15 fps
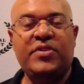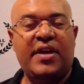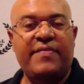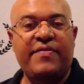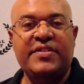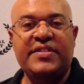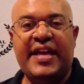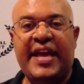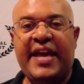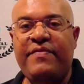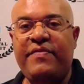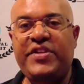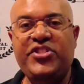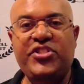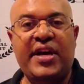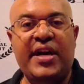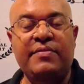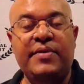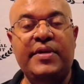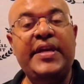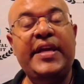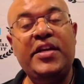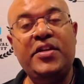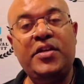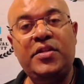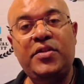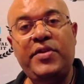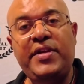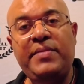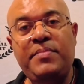covers every genre,
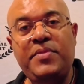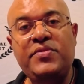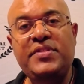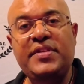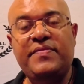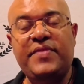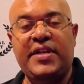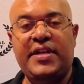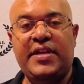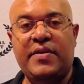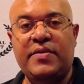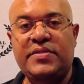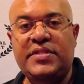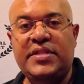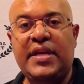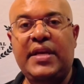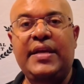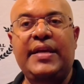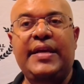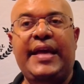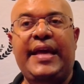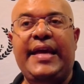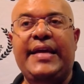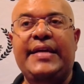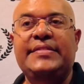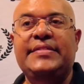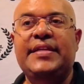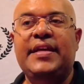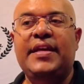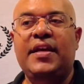including music videos
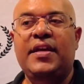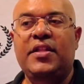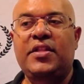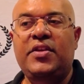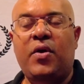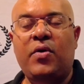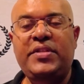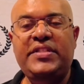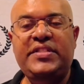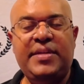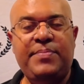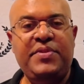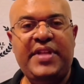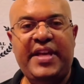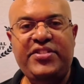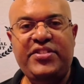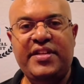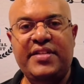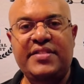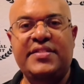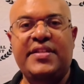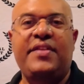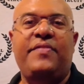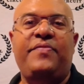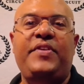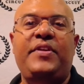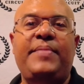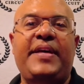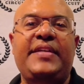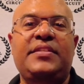and the only stipulation is that your
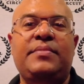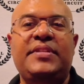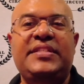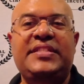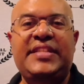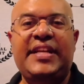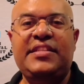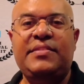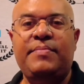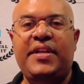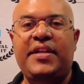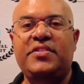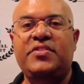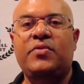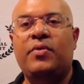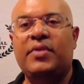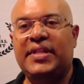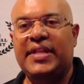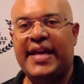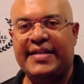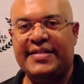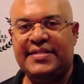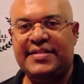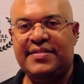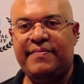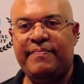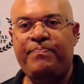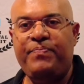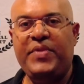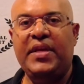film has to be six minutes or less.
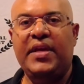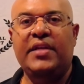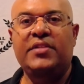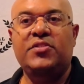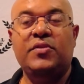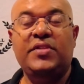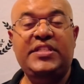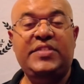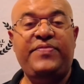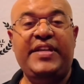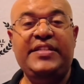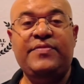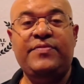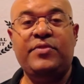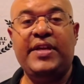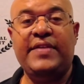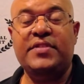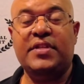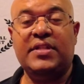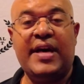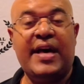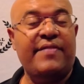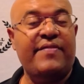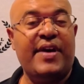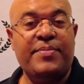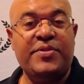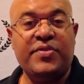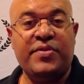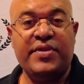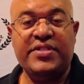And so this festival gives a lot of
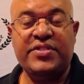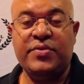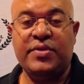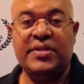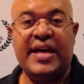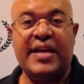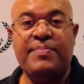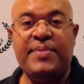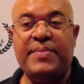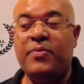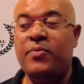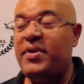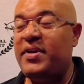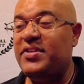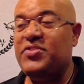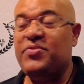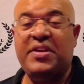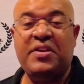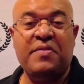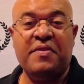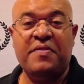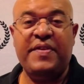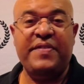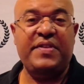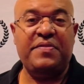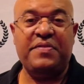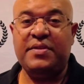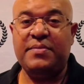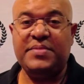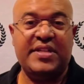opportunities to a lot of people. We're going to screen over 50
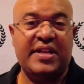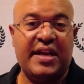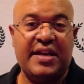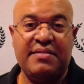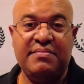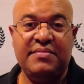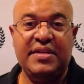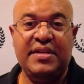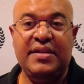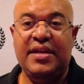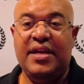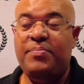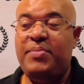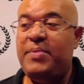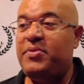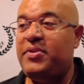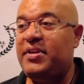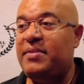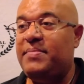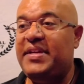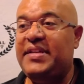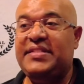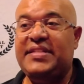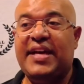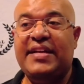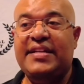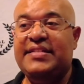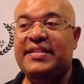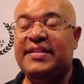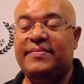films today. And people are going to be
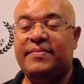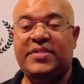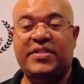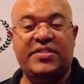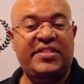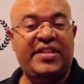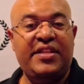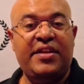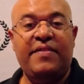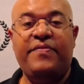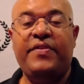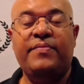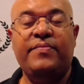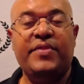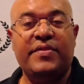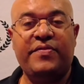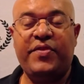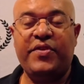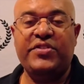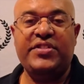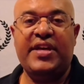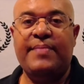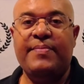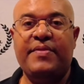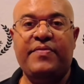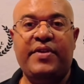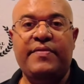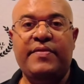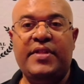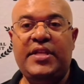excited to, to see their film for the first time in
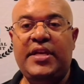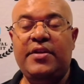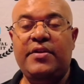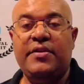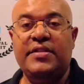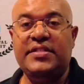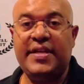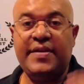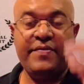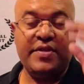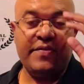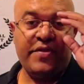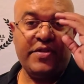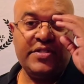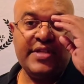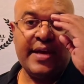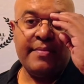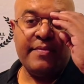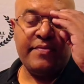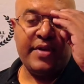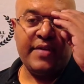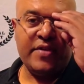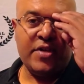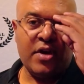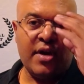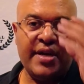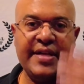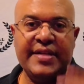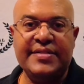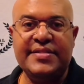front of a theater and see it for the first time in front of an
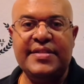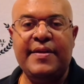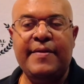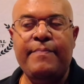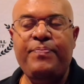audience.